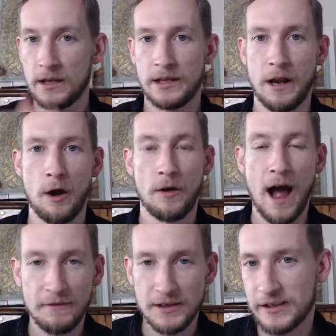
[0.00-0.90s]

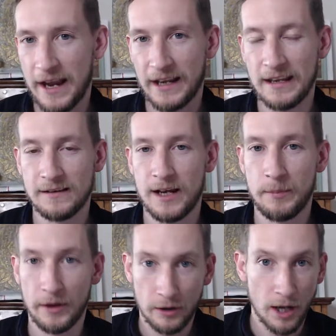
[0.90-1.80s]
Obviously I can't type
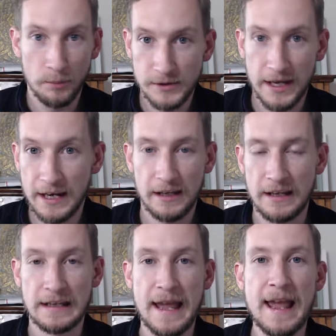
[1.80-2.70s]
in couples getting
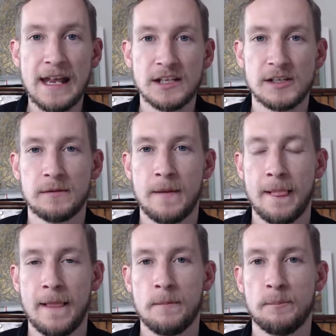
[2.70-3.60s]
engaged,
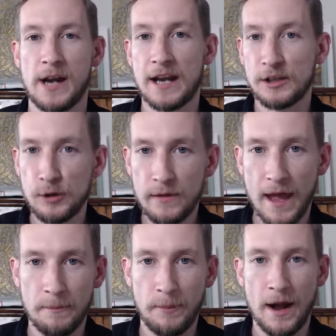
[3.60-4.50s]
but I do
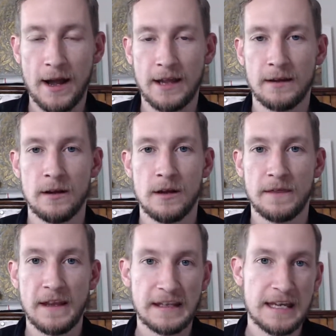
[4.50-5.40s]
that by
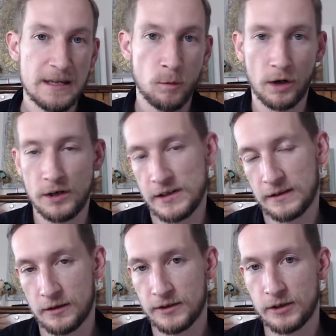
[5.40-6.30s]
the keywords
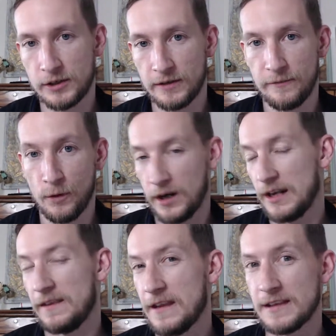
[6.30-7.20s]
that they're searching for. And
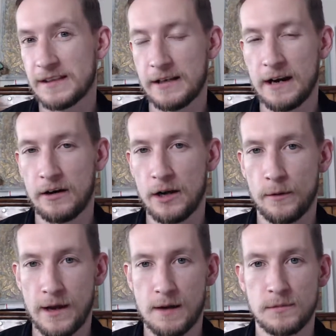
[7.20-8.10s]
in this scenario
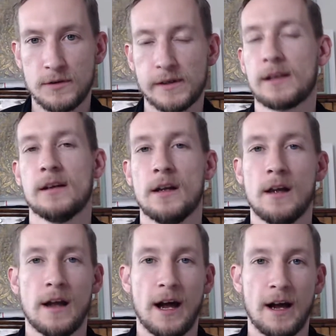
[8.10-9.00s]
that I'm using,
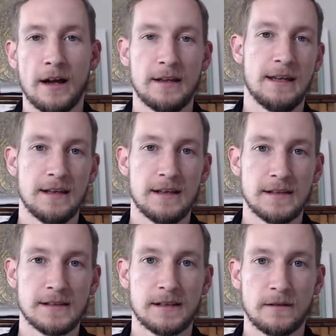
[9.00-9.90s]
it
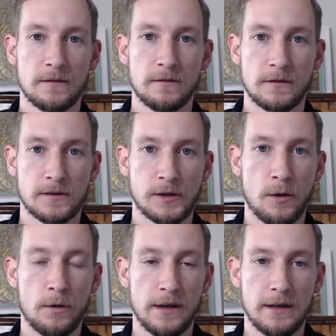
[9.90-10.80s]
is
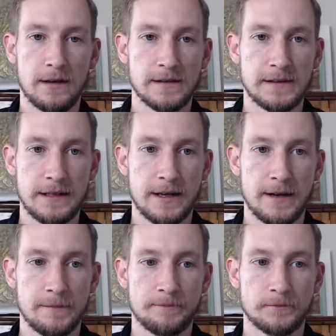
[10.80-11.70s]

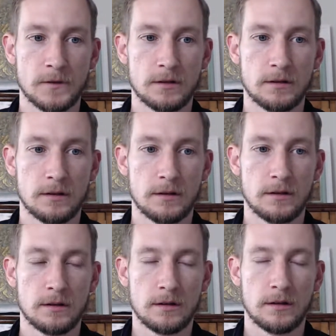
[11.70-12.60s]
the
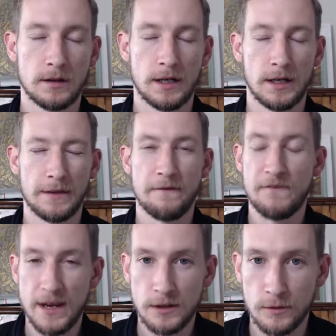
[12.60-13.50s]

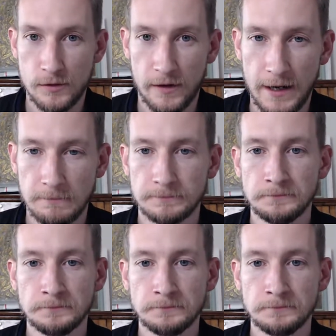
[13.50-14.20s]
venues, right?